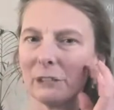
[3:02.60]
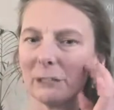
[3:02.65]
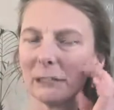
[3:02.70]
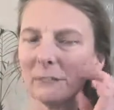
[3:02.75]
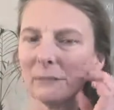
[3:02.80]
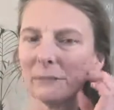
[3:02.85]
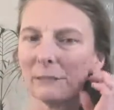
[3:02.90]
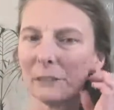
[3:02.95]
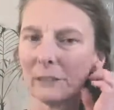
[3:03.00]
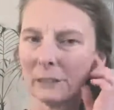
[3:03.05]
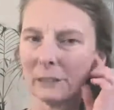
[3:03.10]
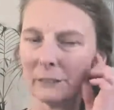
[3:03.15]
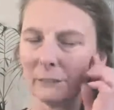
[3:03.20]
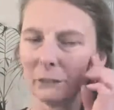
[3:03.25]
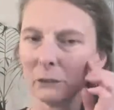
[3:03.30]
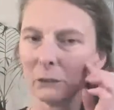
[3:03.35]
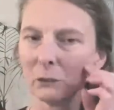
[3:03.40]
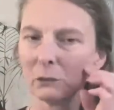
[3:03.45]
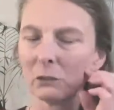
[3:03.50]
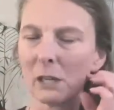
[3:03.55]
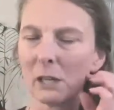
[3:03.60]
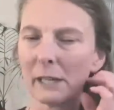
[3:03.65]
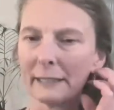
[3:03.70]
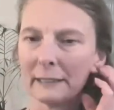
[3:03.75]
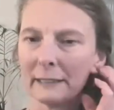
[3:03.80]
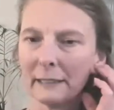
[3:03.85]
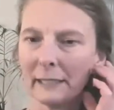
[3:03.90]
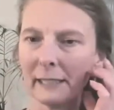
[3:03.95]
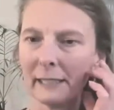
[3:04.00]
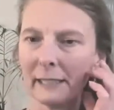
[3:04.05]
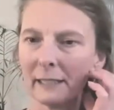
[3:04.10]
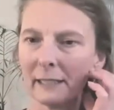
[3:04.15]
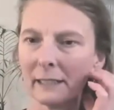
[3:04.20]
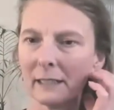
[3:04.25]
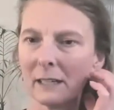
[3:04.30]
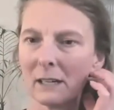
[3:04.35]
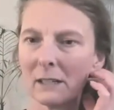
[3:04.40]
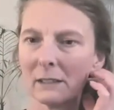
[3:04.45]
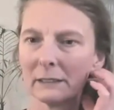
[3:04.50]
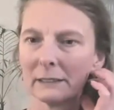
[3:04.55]
of just in front of your right
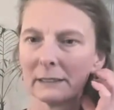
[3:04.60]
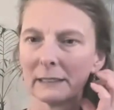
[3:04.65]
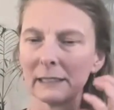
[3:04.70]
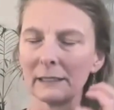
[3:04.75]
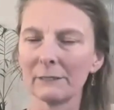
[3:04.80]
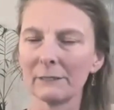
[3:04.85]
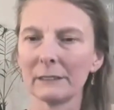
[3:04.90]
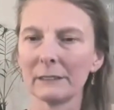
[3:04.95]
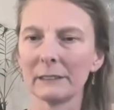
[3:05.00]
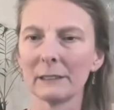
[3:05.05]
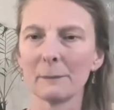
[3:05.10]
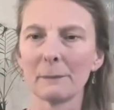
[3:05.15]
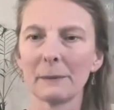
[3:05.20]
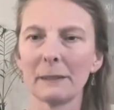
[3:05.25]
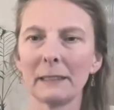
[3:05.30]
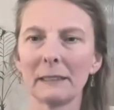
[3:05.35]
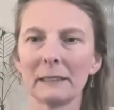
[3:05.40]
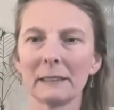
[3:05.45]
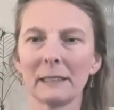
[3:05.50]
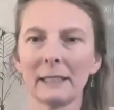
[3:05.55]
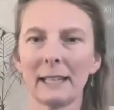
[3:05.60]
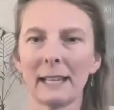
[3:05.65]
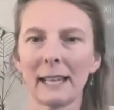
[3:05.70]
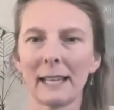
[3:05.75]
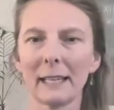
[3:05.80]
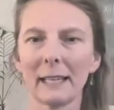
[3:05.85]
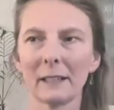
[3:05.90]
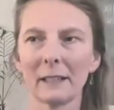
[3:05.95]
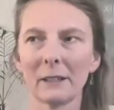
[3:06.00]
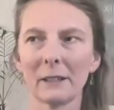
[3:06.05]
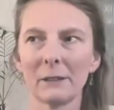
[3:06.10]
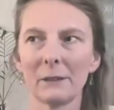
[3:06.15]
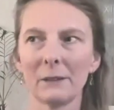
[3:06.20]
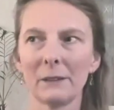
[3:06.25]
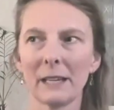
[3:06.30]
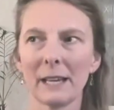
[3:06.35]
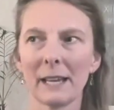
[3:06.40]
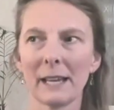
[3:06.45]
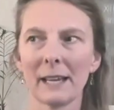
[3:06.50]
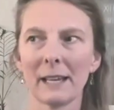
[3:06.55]
ear, asking for something to let go
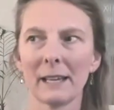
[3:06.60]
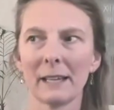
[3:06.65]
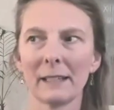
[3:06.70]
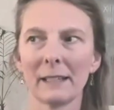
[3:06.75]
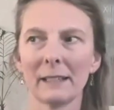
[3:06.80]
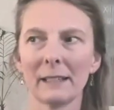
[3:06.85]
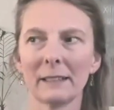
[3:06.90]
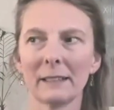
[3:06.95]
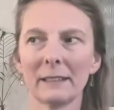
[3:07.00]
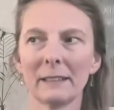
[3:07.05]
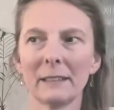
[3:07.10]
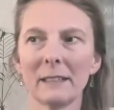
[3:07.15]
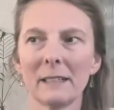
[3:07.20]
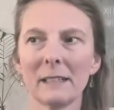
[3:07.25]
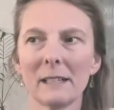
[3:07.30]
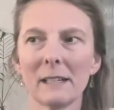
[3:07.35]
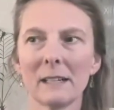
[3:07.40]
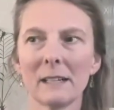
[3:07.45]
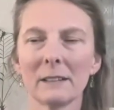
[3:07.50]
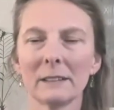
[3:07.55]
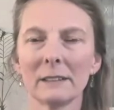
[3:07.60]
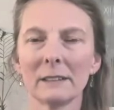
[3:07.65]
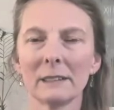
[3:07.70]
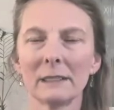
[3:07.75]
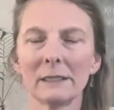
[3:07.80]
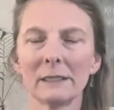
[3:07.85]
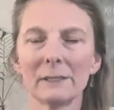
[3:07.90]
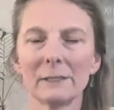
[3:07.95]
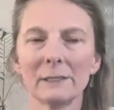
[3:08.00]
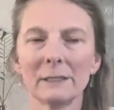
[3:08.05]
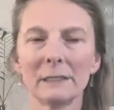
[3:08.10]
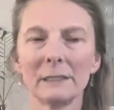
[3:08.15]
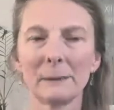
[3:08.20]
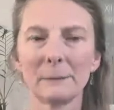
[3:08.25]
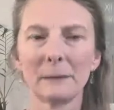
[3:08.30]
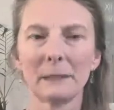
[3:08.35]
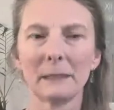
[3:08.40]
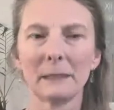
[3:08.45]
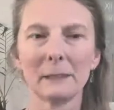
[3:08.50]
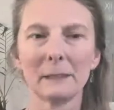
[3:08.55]
there, asking for
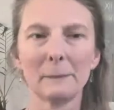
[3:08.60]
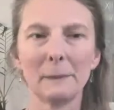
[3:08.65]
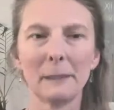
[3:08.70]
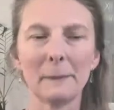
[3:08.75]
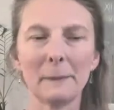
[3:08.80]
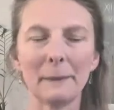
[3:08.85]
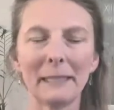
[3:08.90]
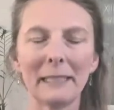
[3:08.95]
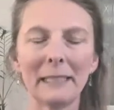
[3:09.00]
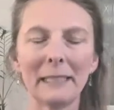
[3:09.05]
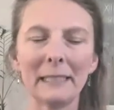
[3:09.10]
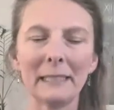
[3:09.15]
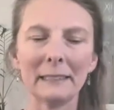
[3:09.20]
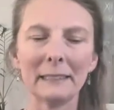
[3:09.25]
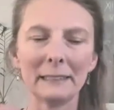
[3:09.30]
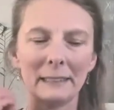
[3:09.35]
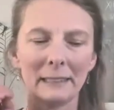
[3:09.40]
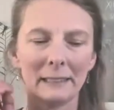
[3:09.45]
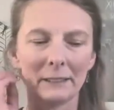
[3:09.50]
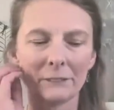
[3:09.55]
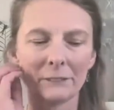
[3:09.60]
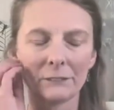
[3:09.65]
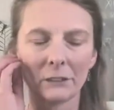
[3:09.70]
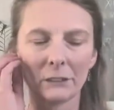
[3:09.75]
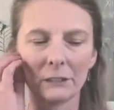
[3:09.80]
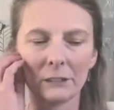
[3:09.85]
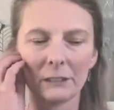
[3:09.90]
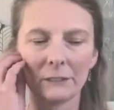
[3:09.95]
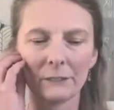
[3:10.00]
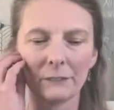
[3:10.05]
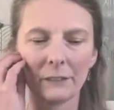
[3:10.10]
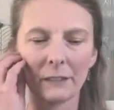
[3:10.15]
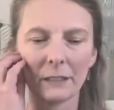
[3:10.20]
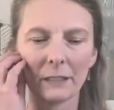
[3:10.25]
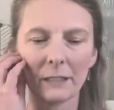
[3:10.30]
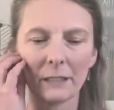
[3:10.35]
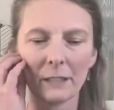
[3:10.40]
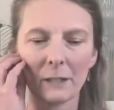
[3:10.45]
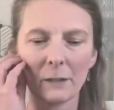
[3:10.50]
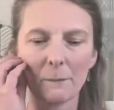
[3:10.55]
something to be a bit easy in the front of
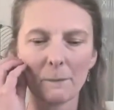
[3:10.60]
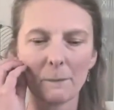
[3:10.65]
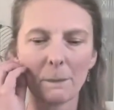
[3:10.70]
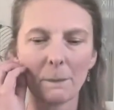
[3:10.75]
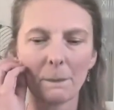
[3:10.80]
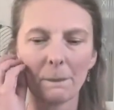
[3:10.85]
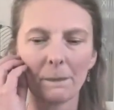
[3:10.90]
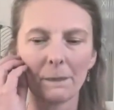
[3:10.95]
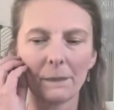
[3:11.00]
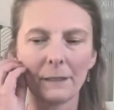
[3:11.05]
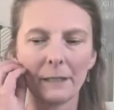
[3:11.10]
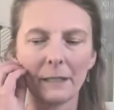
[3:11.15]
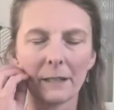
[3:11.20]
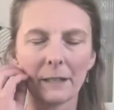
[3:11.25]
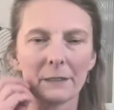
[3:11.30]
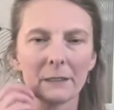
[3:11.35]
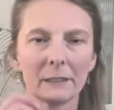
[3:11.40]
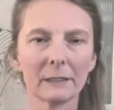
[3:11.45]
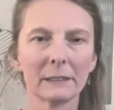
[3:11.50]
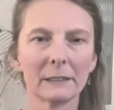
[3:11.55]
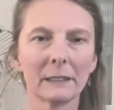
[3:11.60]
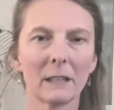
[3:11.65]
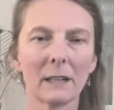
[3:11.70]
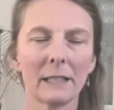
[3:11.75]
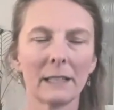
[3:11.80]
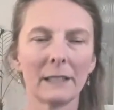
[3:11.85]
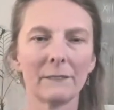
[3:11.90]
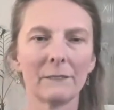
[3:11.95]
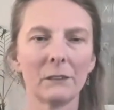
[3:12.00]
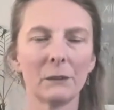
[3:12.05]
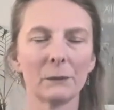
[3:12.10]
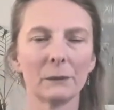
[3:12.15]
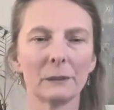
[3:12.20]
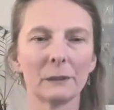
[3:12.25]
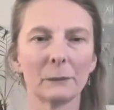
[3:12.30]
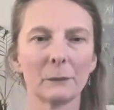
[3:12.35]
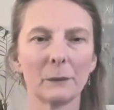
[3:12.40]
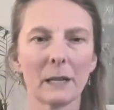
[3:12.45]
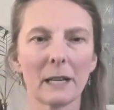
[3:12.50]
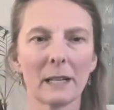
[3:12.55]
the other side of you
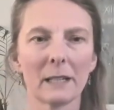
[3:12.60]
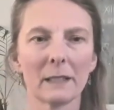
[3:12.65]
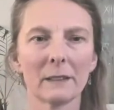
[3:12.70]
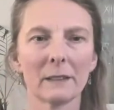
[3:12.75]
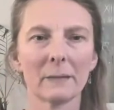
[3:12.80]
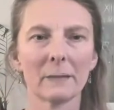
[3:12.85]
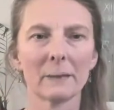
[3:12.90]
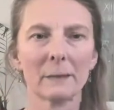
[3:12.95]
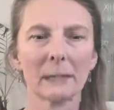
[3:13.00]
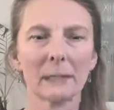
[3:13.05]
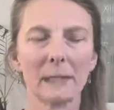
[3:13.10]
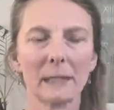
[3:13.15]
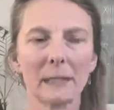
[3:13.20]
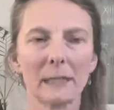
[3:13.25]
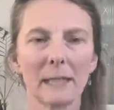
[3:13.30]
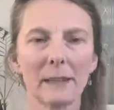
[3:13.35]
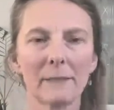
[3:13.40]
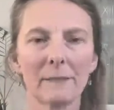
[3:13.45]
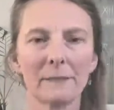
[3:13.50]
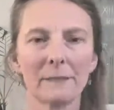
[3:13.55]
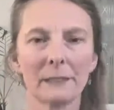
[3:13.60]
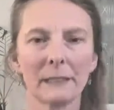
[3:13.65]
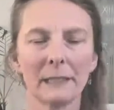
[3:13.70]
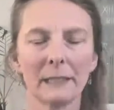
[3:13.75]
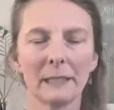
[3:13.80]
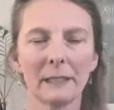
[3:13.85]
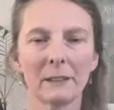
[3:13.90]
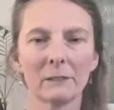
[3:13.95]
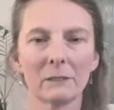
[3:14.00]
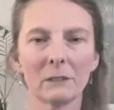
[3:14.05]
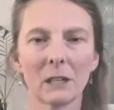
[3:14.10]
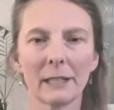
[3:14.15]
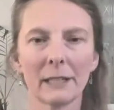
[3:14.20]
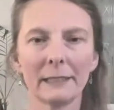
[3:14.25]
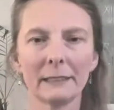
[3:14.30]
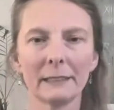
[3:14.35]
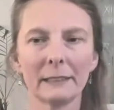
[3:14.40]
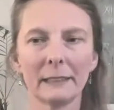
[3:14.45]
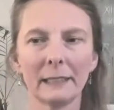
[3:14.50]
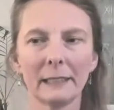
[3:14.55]
as well, the left ear, the
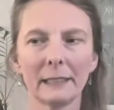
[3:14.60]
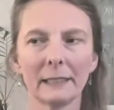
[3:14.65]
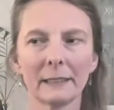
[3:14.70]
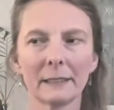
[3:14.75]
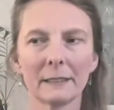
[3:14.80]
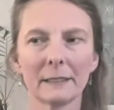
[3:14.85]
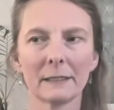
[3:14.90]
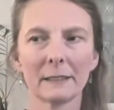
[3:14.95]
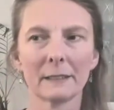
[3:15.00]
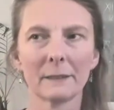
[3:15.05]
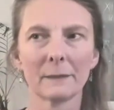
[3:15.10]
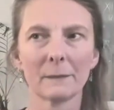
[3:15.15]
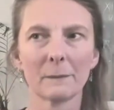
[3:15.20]
right ear.